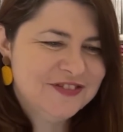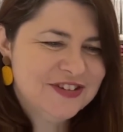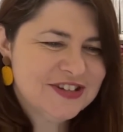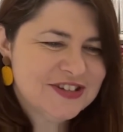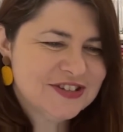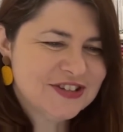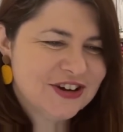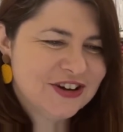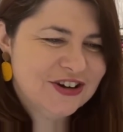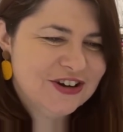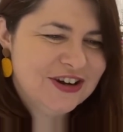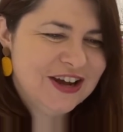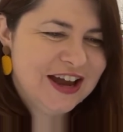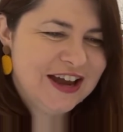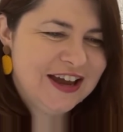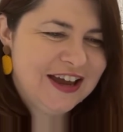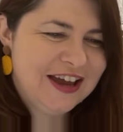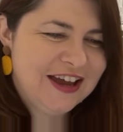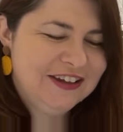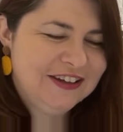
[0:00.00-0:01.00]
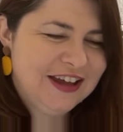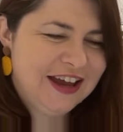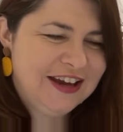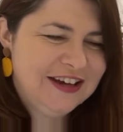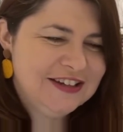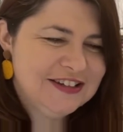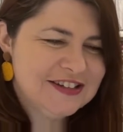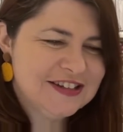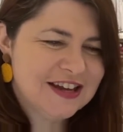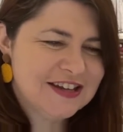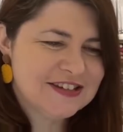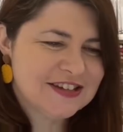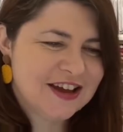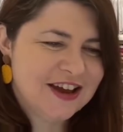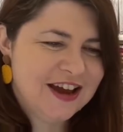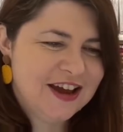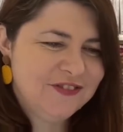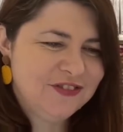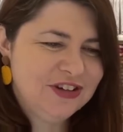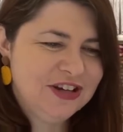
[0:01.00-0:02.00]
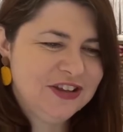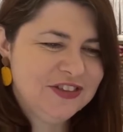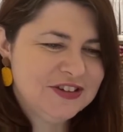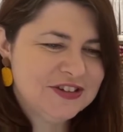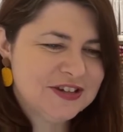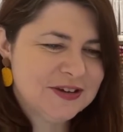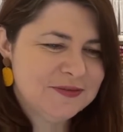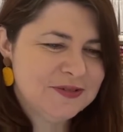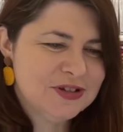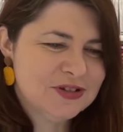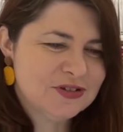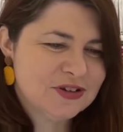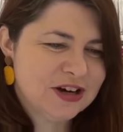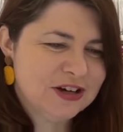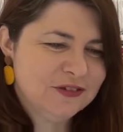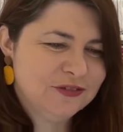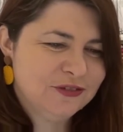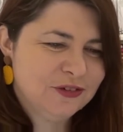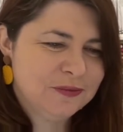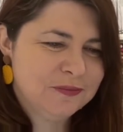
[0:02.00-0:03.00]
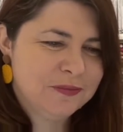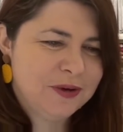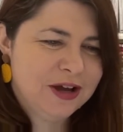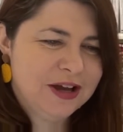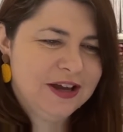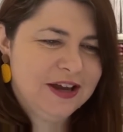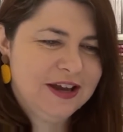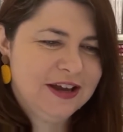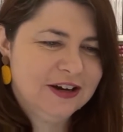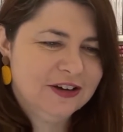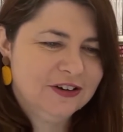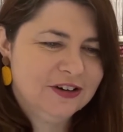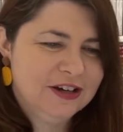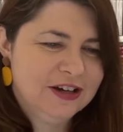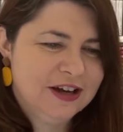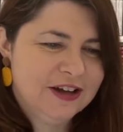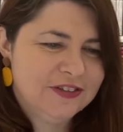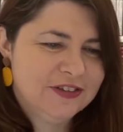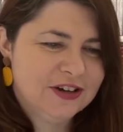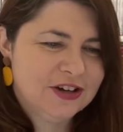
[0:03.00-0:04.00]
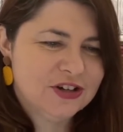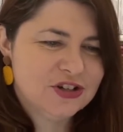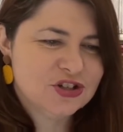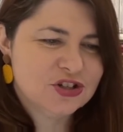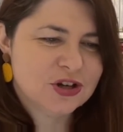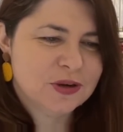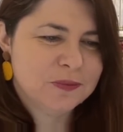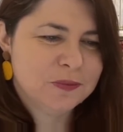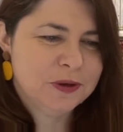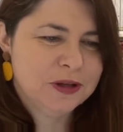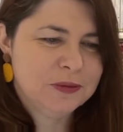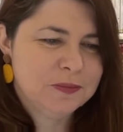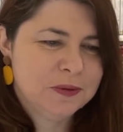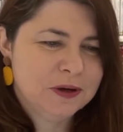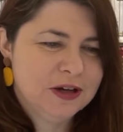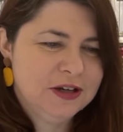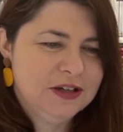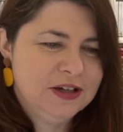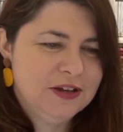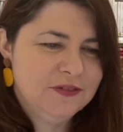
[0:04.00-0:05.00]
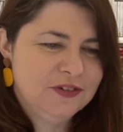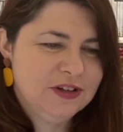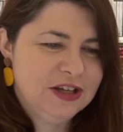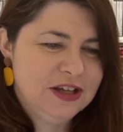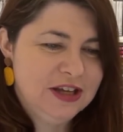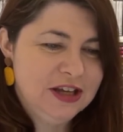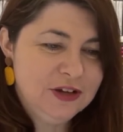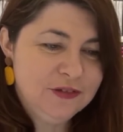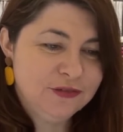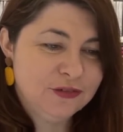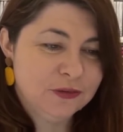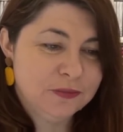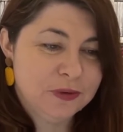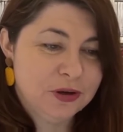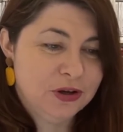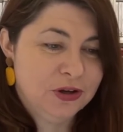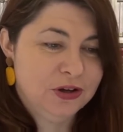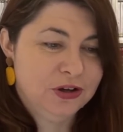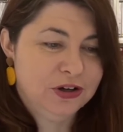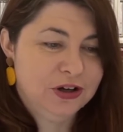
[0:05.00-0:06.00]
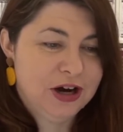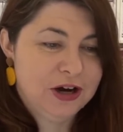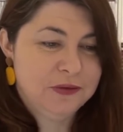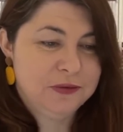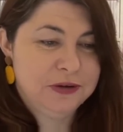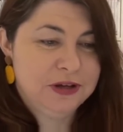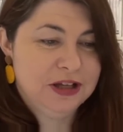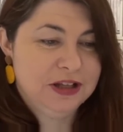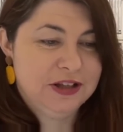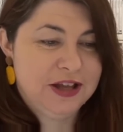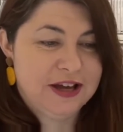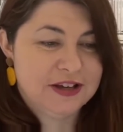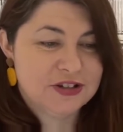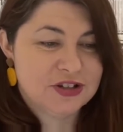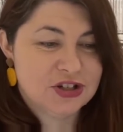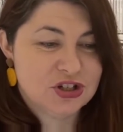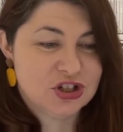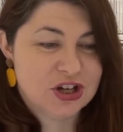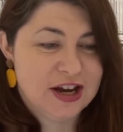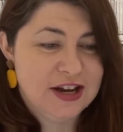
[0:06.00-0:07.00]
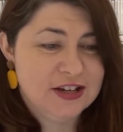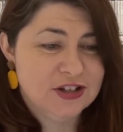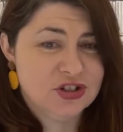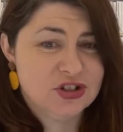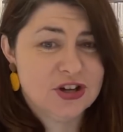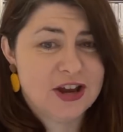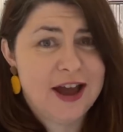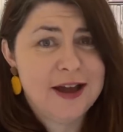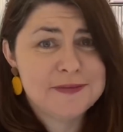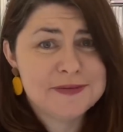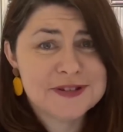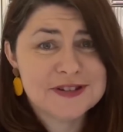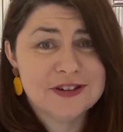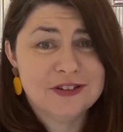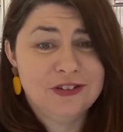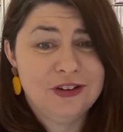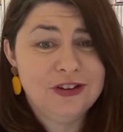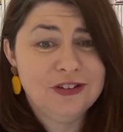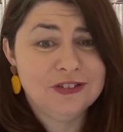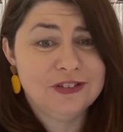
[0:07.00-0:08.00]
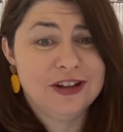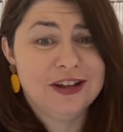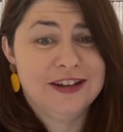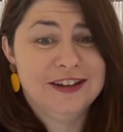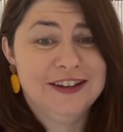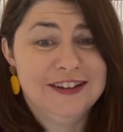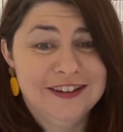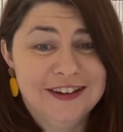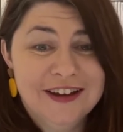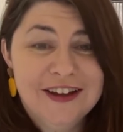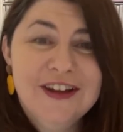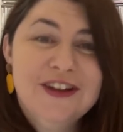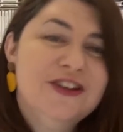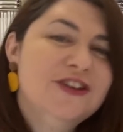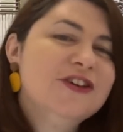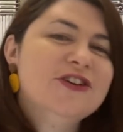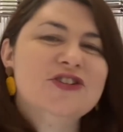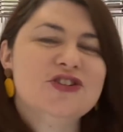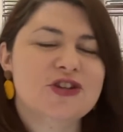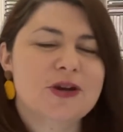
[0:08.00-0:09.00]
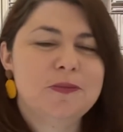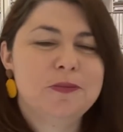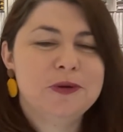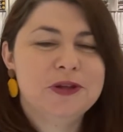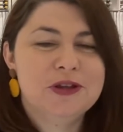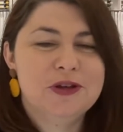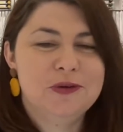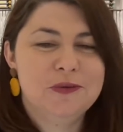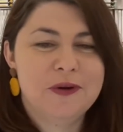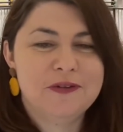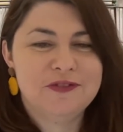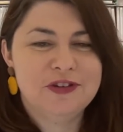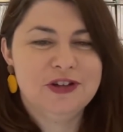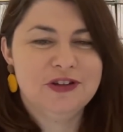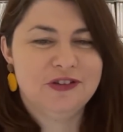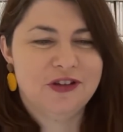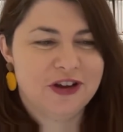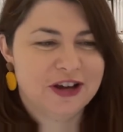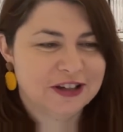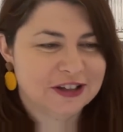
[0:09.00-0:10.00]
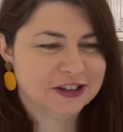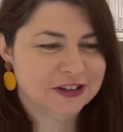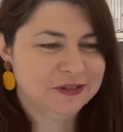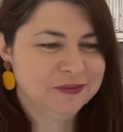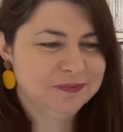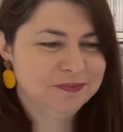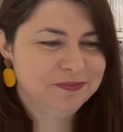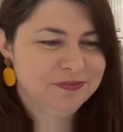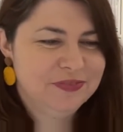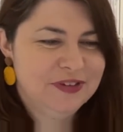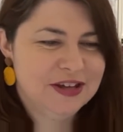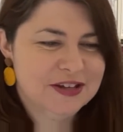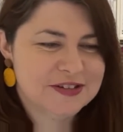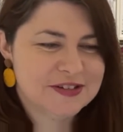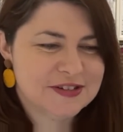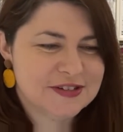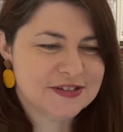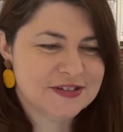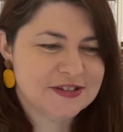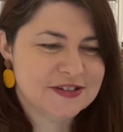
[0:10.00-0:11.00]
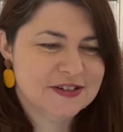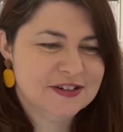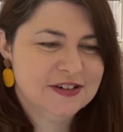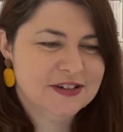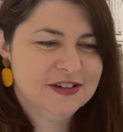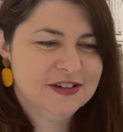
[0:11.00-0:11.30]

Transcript: So Elaine says, I have another demonstrator from my area that I shop with, but I never hear from her. Are we allowed to change? Absolutely. You can shop with whoever you like. Yes.